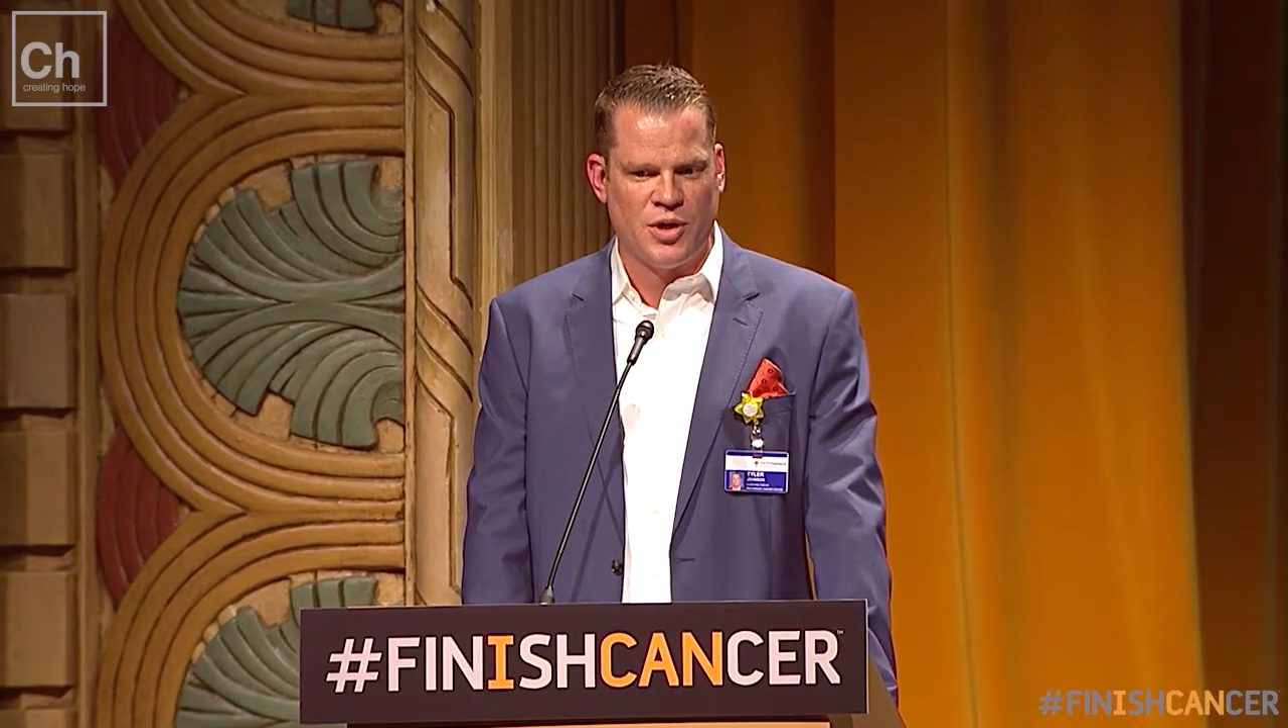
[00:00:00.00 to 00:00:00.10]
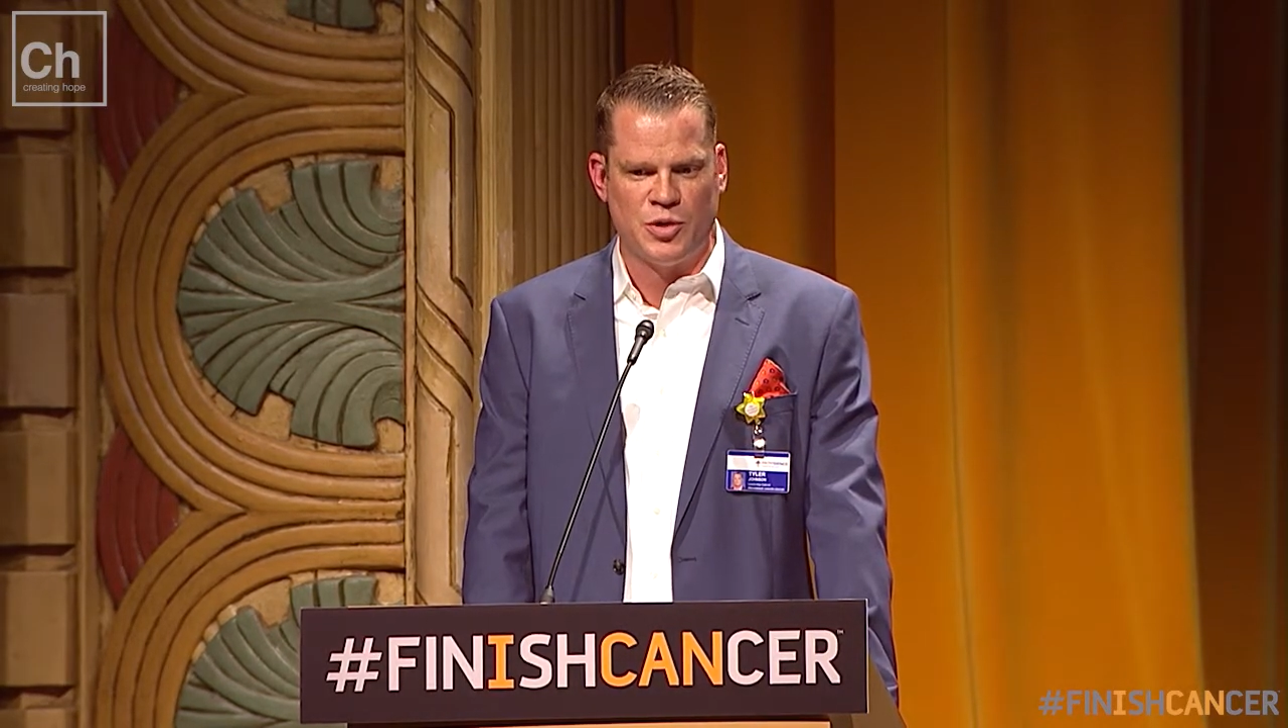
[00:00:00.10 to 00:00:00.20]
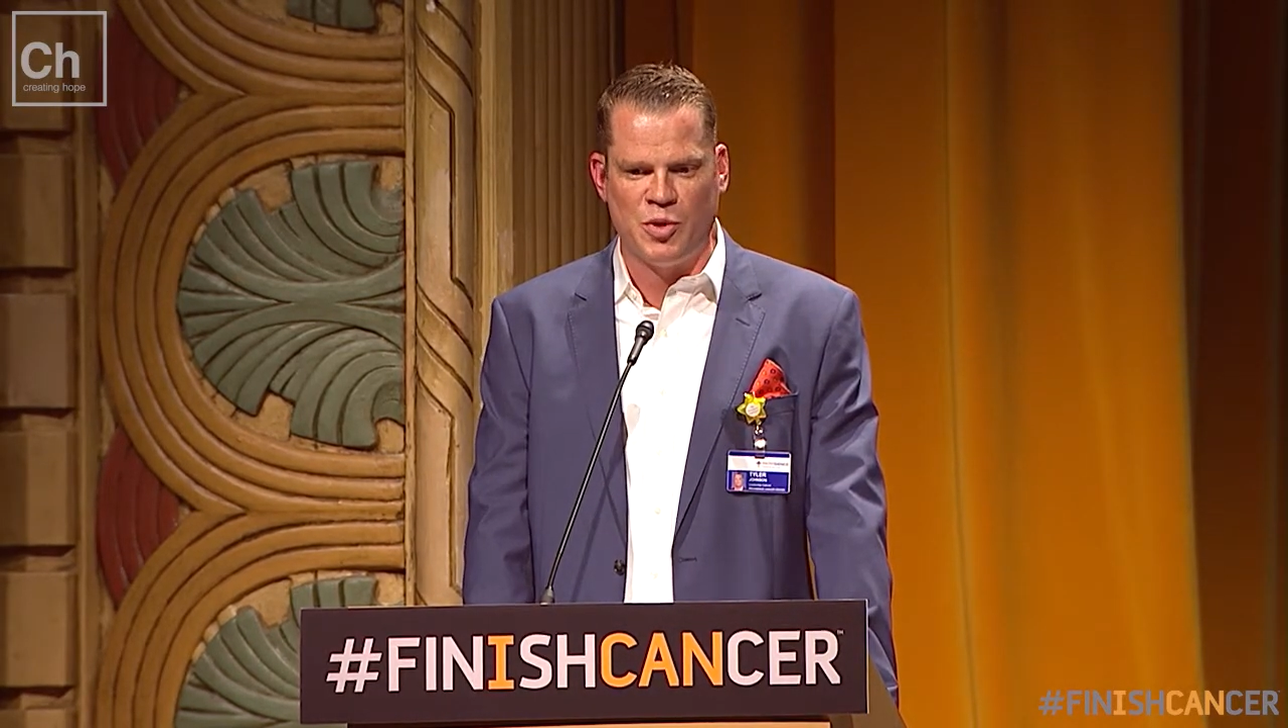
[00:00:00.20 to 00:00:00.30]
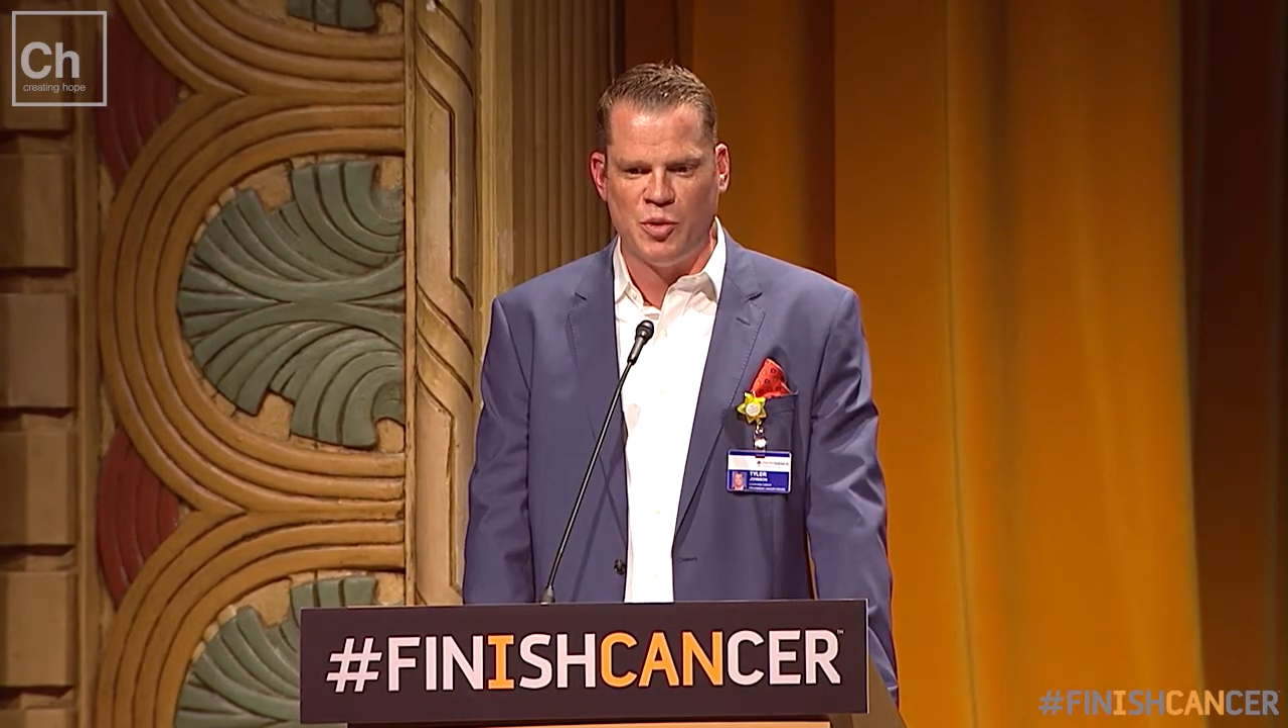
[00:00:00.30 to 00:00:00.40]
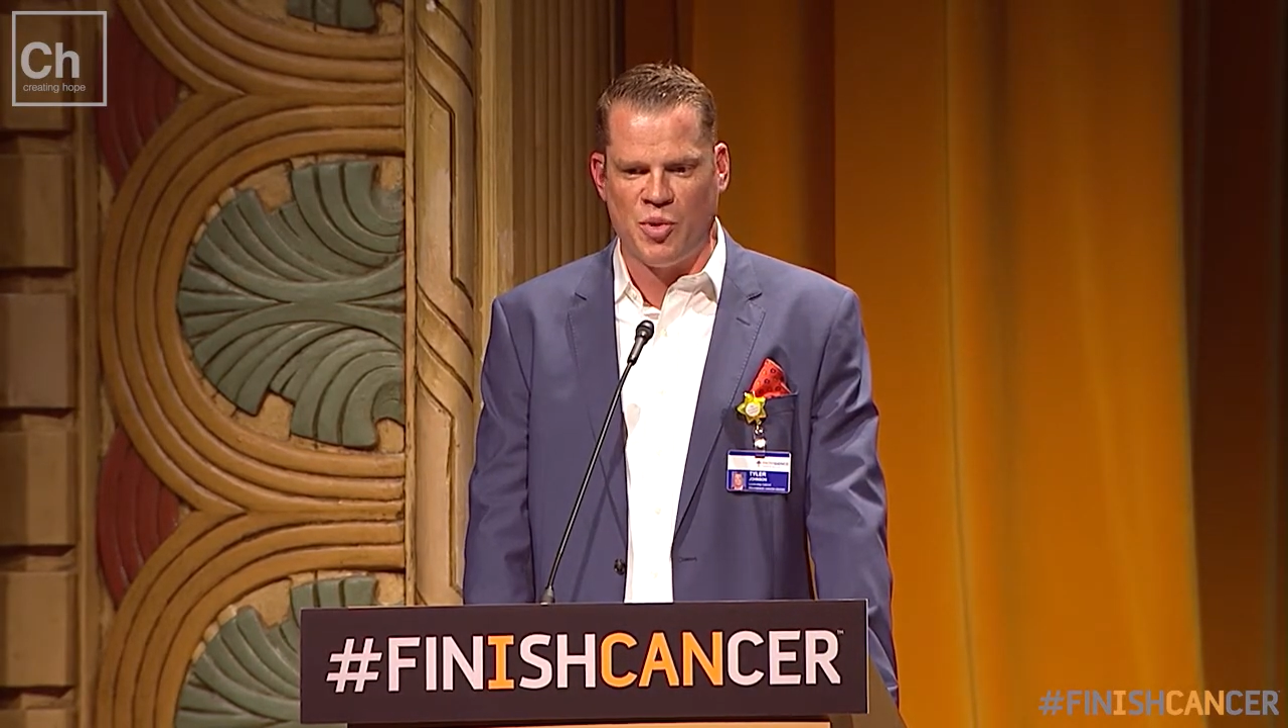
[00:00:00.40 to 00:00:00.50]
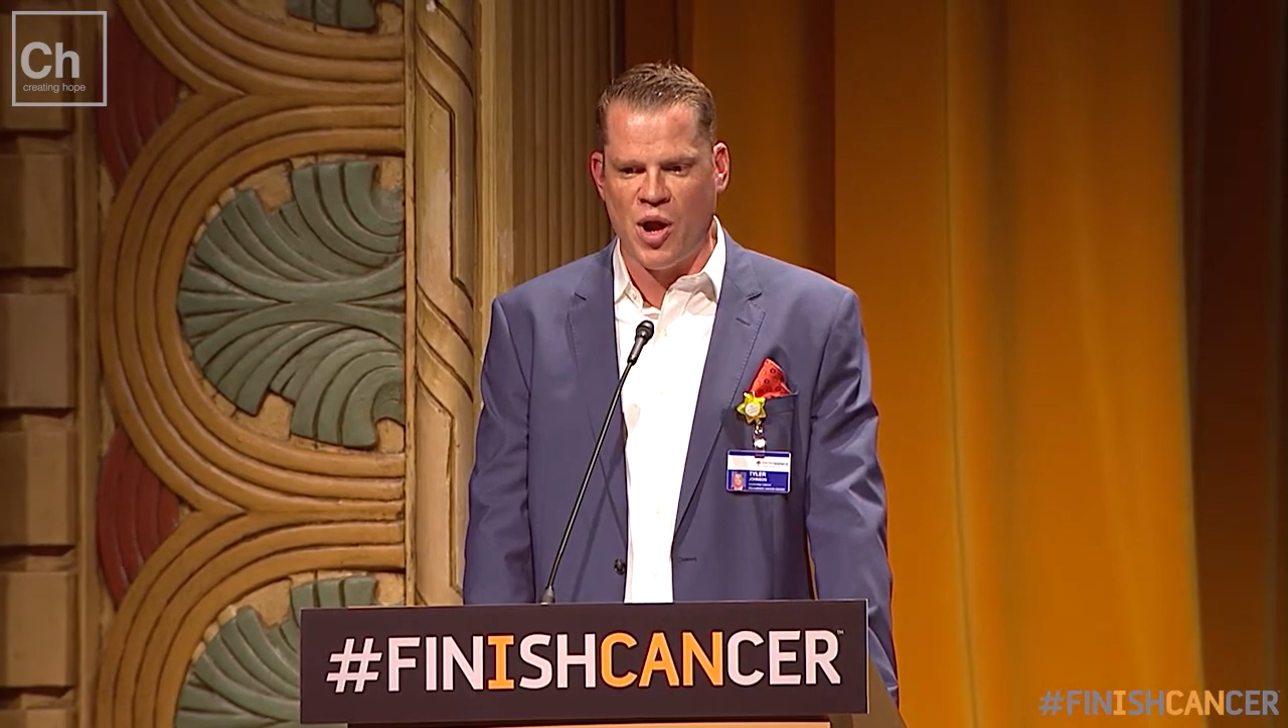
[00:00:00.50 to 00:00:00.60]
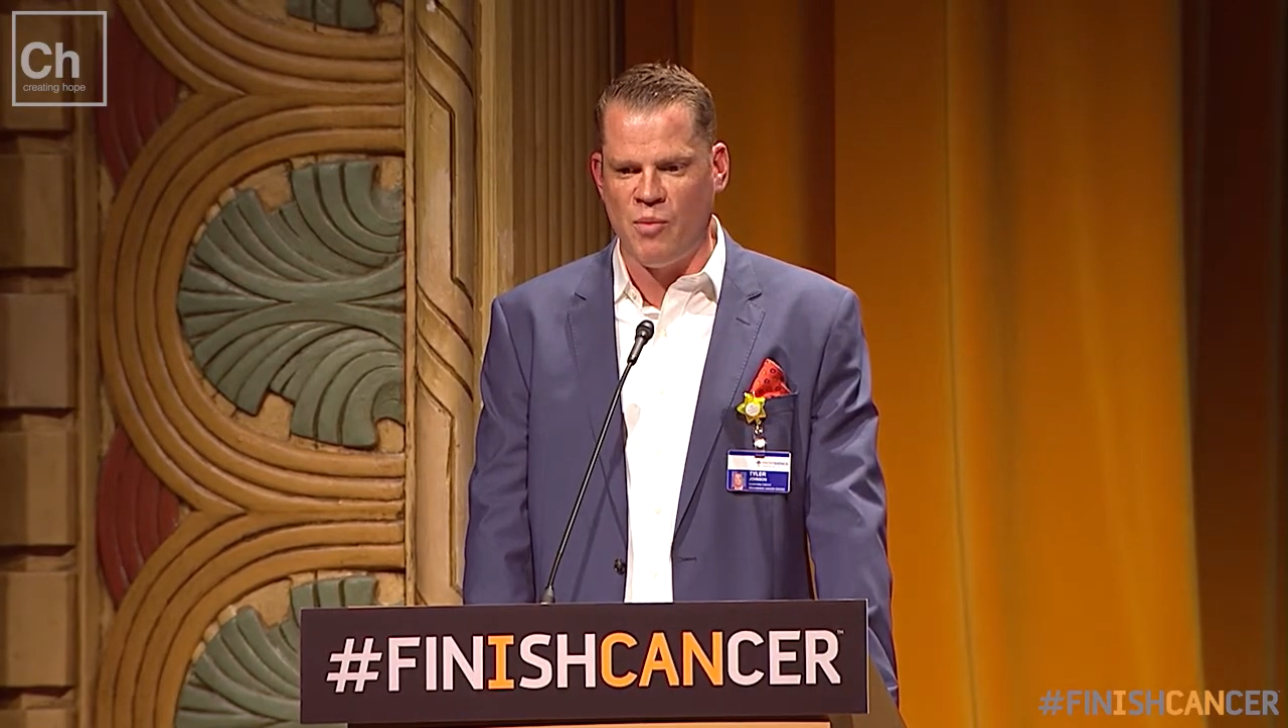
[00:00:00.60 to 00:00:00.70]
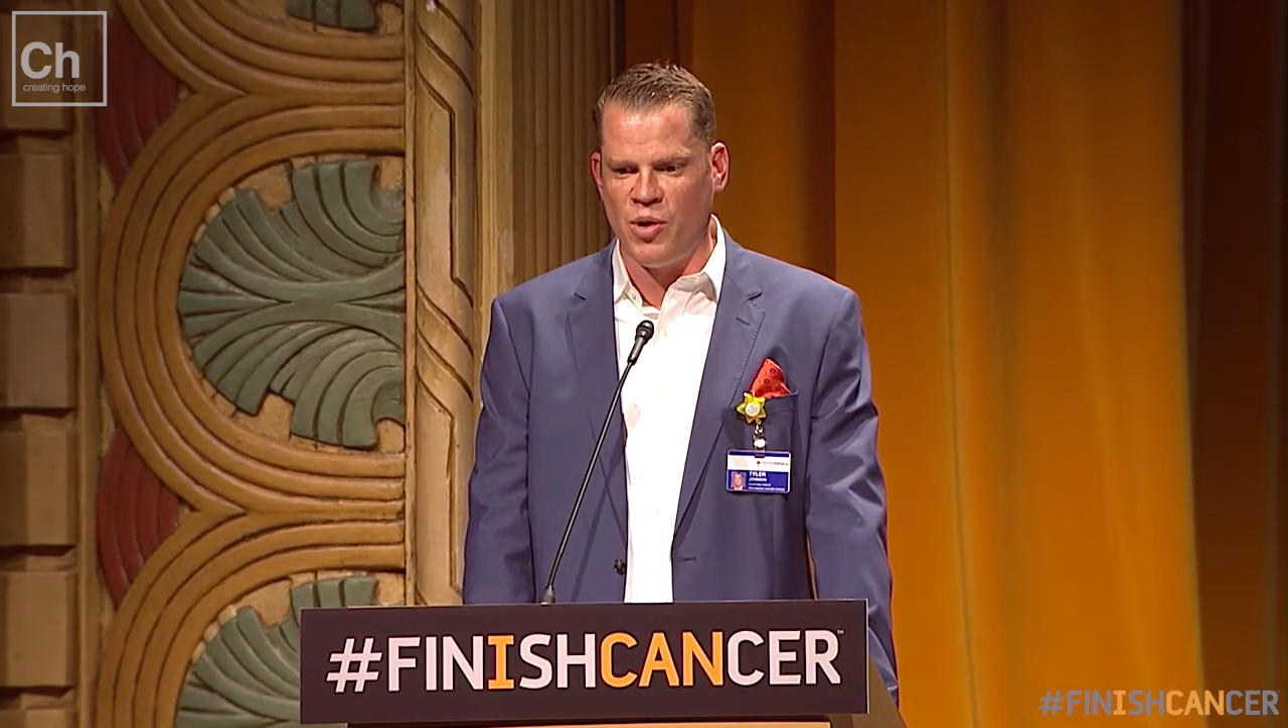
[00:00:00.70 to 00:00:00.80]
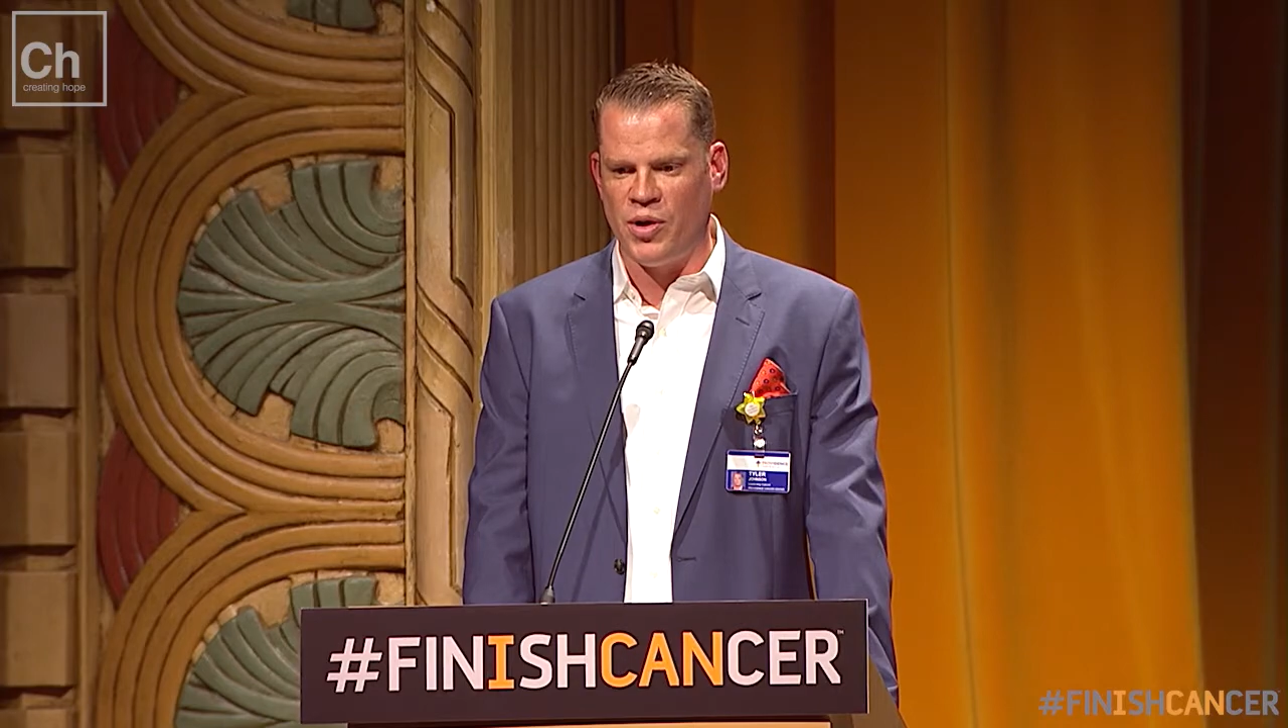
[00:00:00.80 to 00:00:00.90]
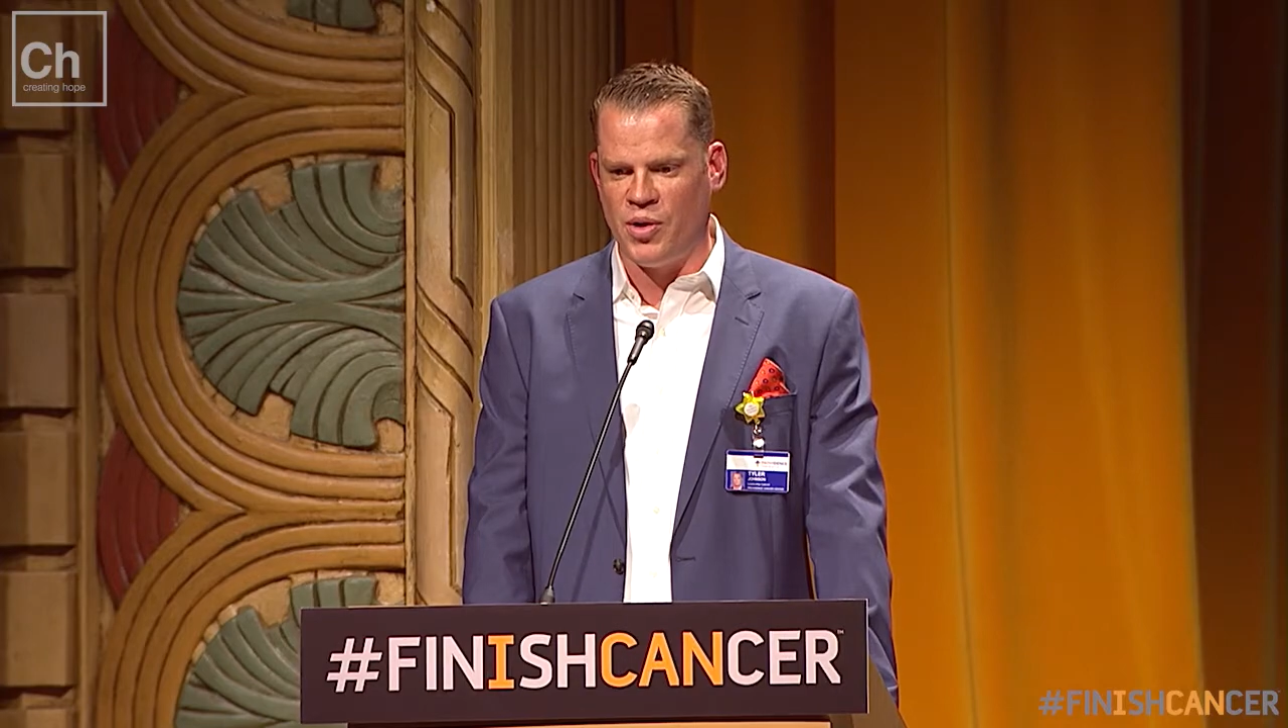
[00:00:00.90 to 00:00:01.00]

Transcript: has been the primary